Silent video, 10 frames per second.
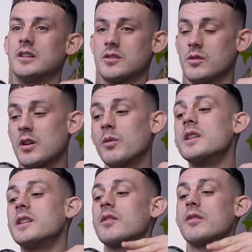So they go
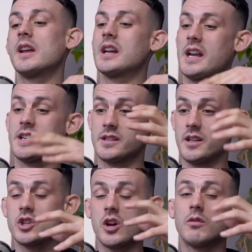into the ring and it's
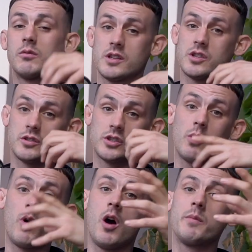so
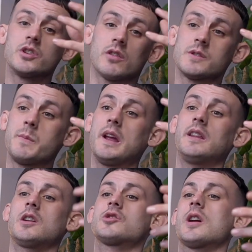homage or respect
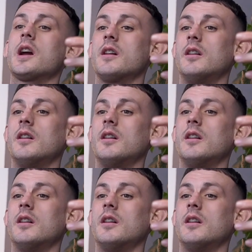their trainer.